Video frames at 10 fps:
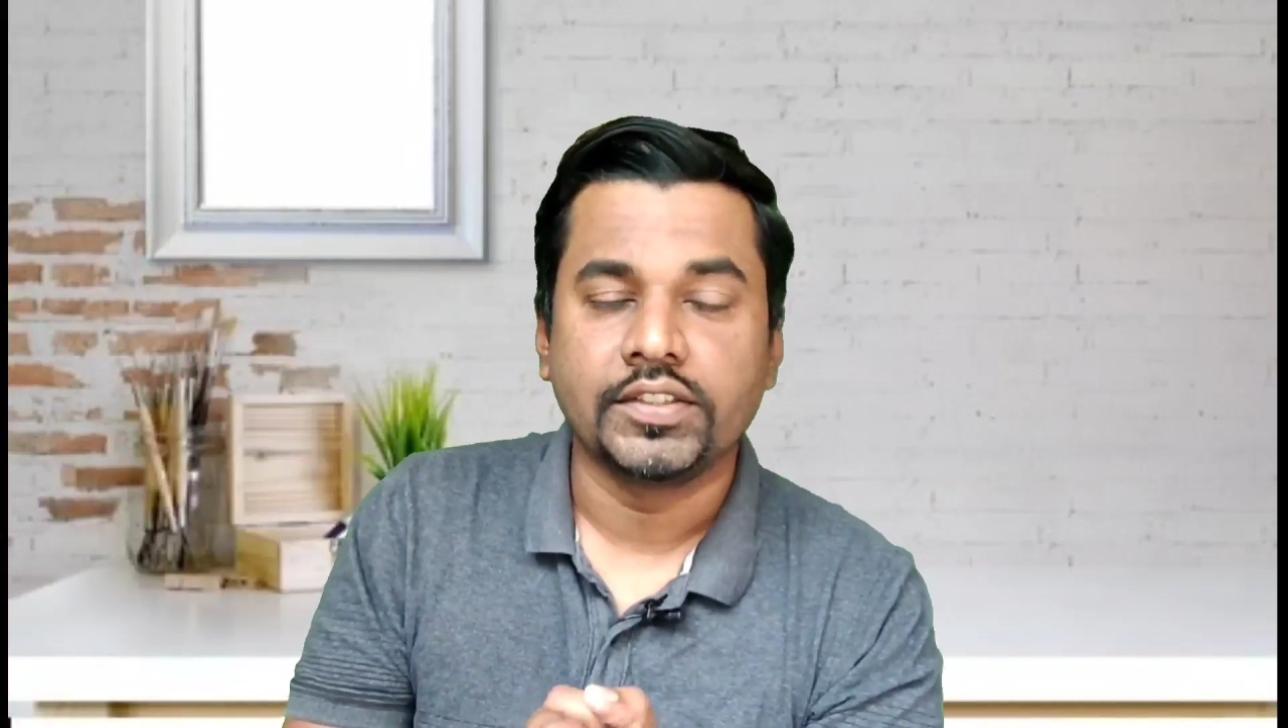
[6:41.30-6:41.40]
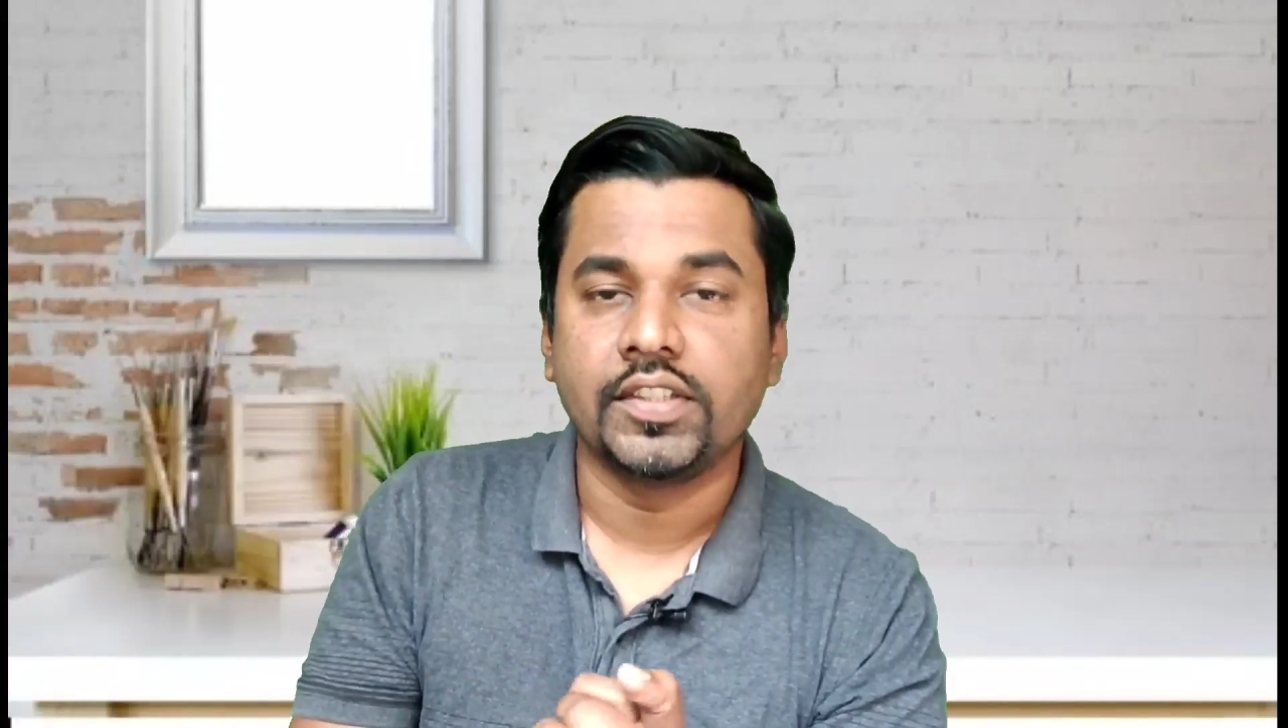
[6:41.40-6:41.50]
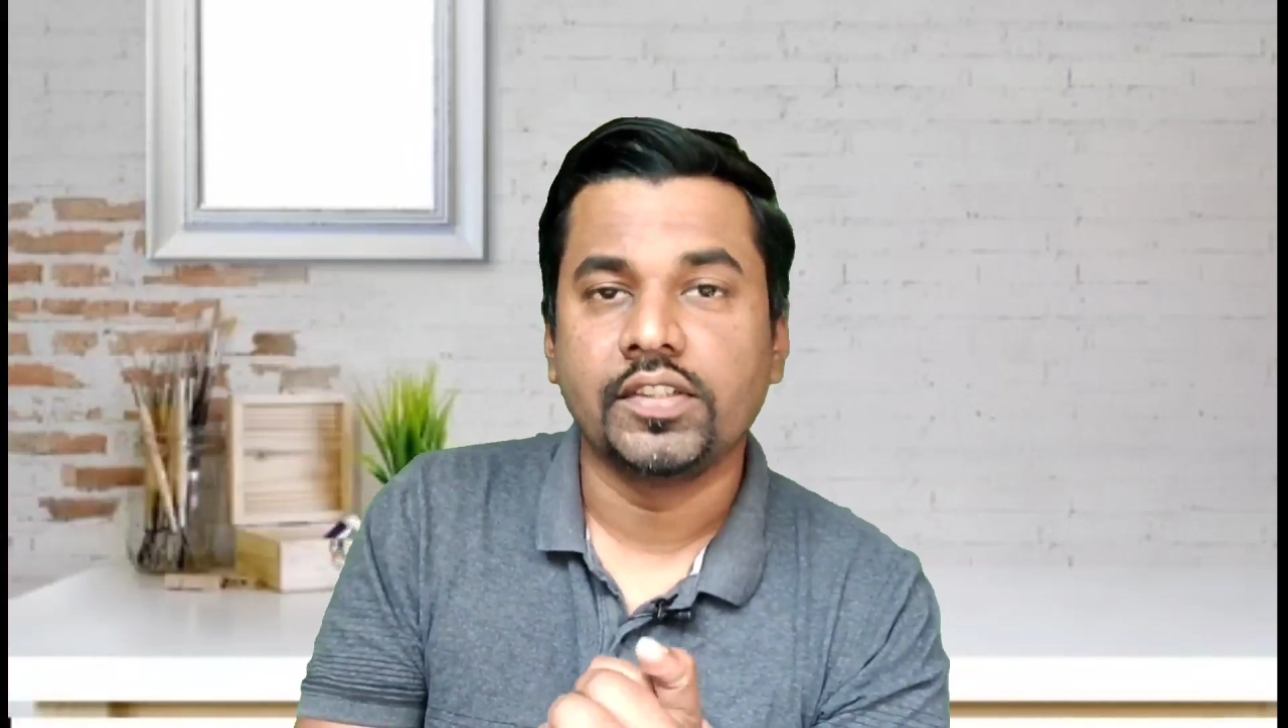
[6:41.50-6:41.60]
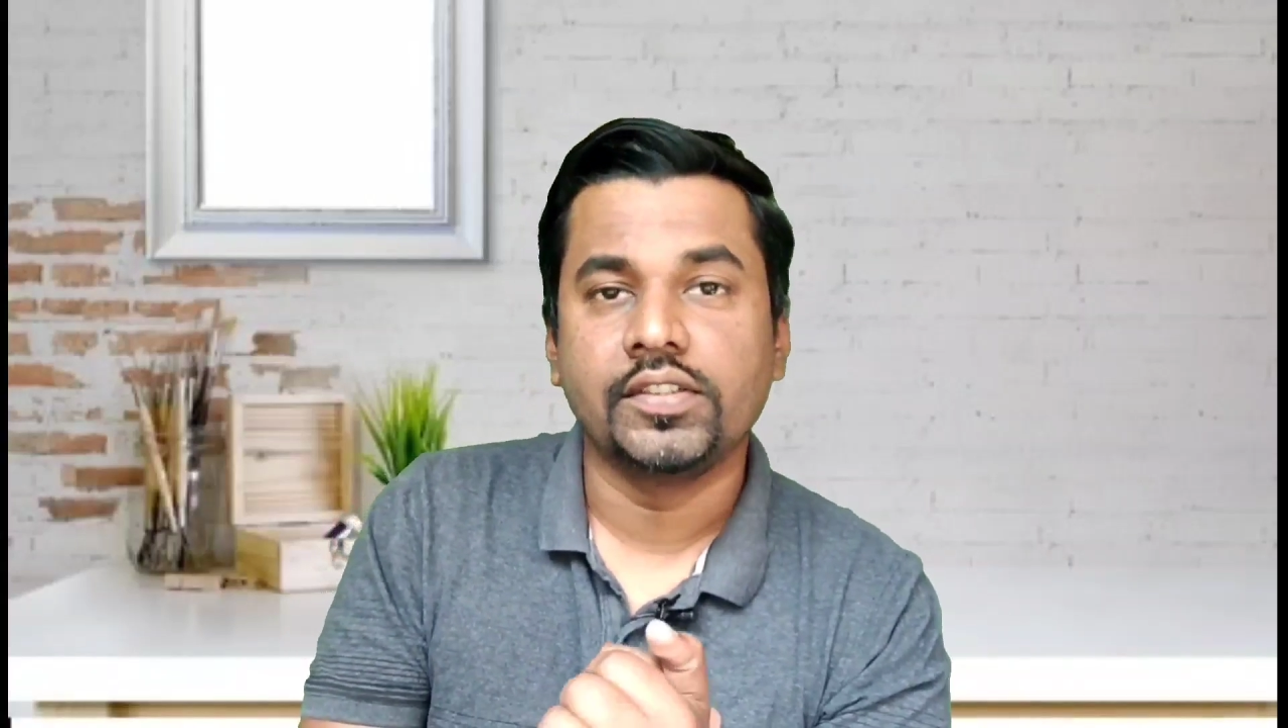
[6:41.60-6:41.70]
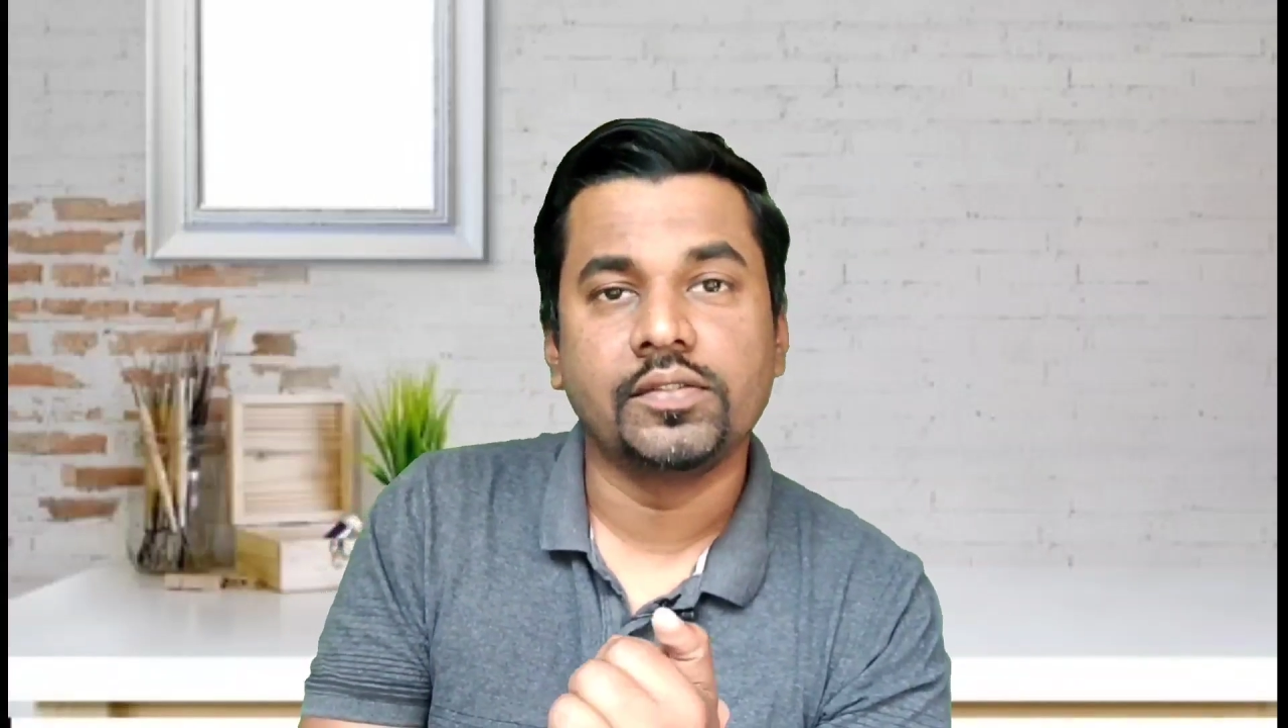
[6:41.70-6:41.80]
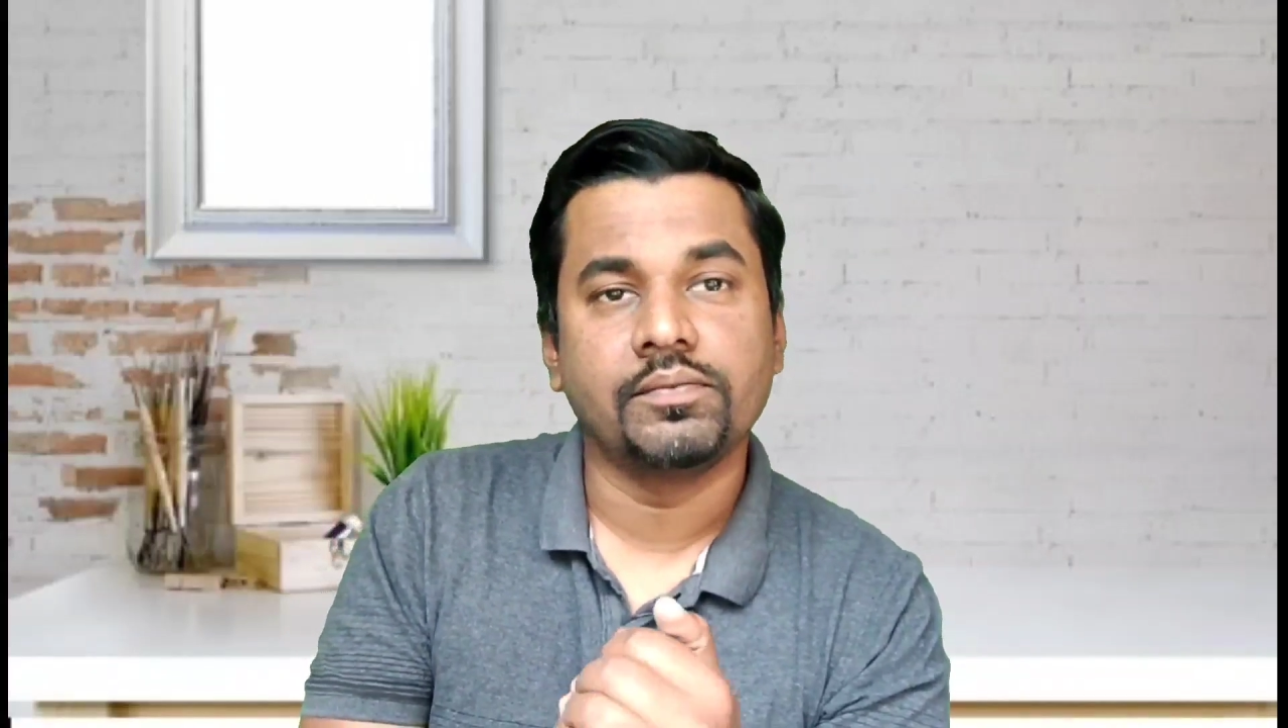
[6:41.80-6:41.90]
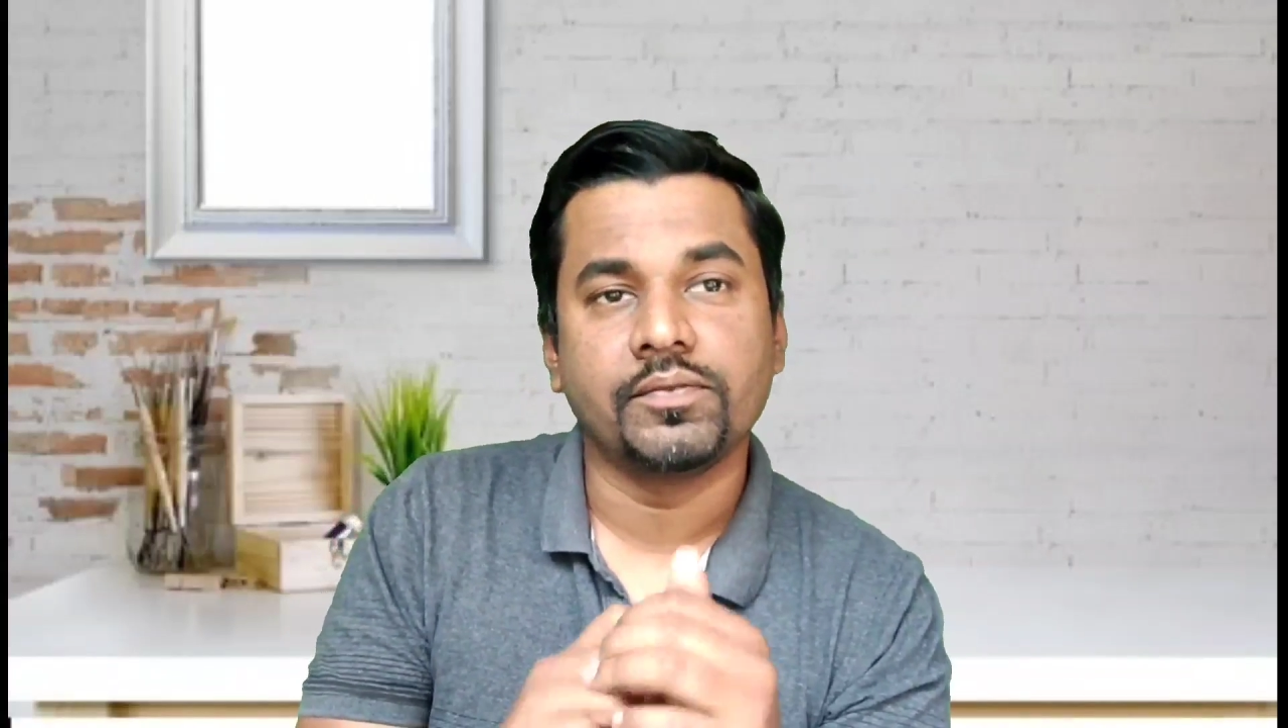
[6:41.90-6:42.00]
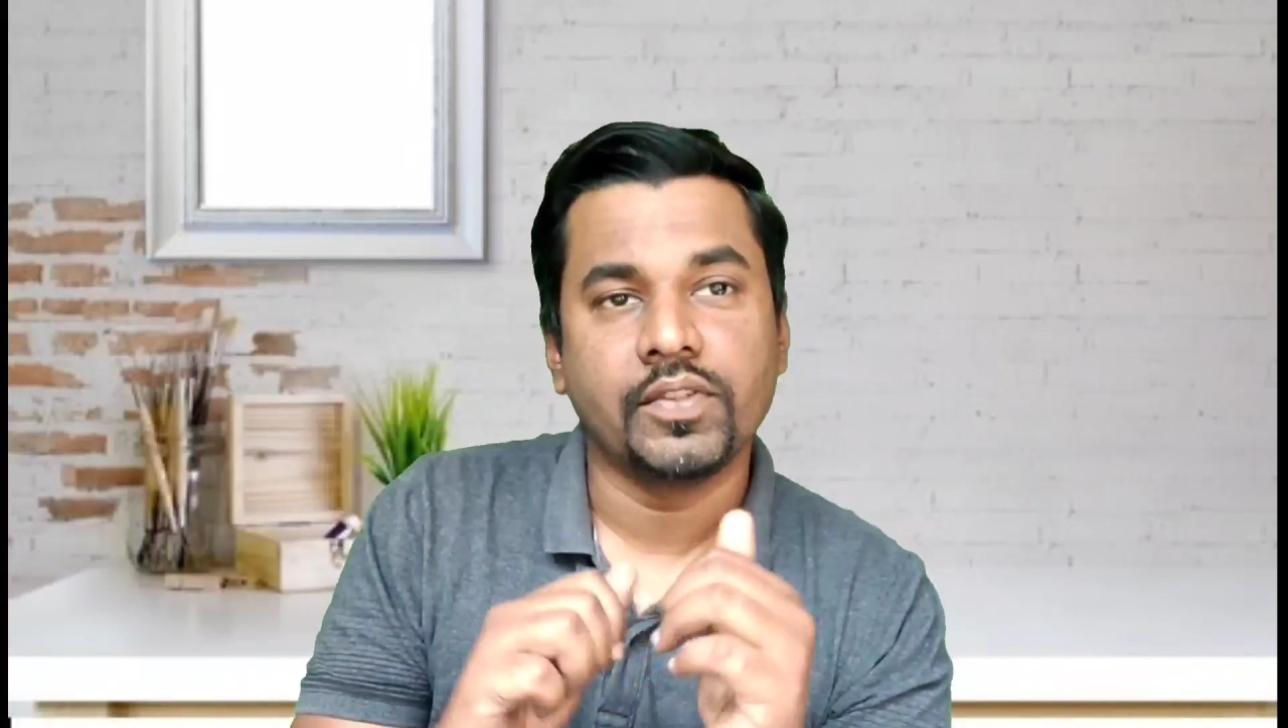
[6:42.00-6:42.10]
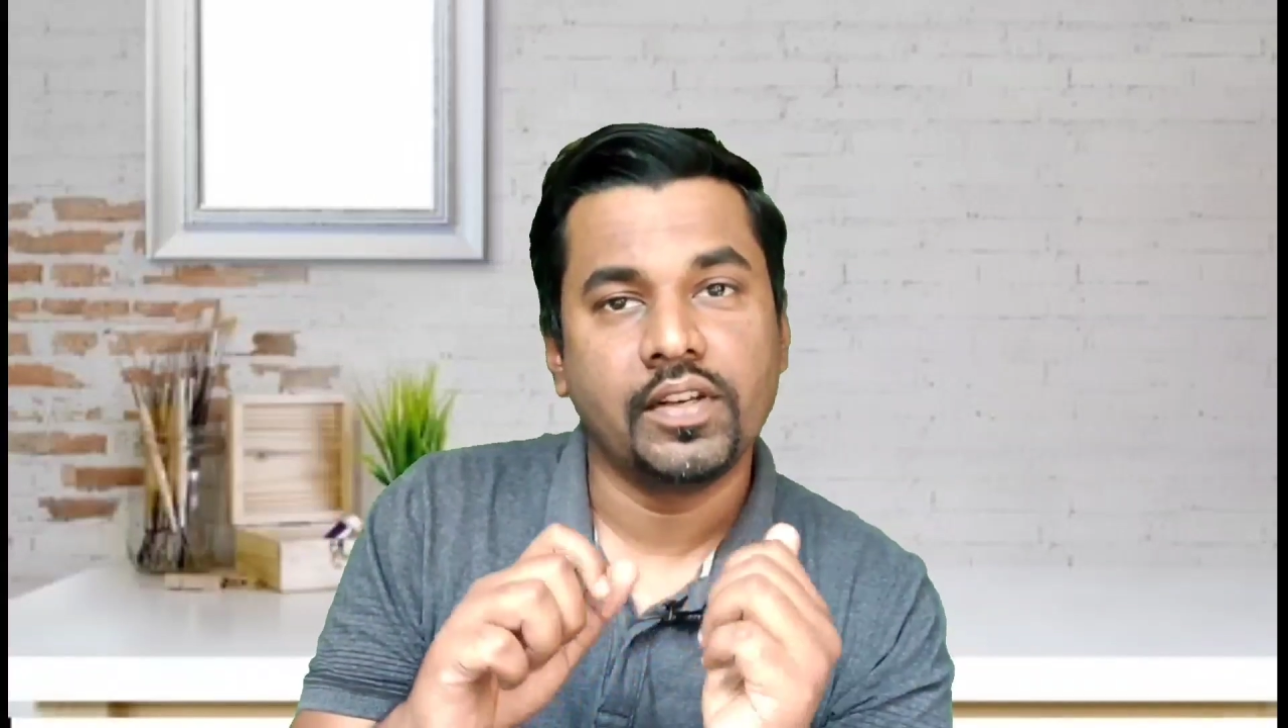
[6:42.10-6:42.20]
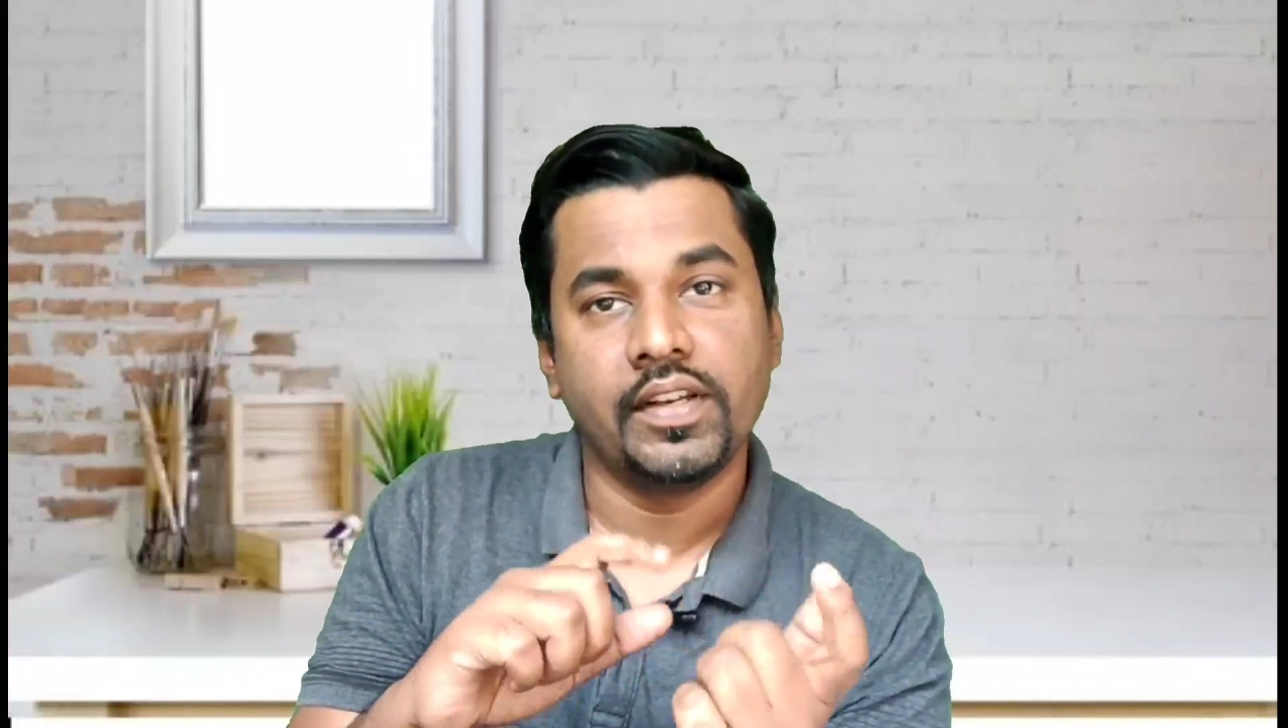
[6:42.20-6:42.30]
So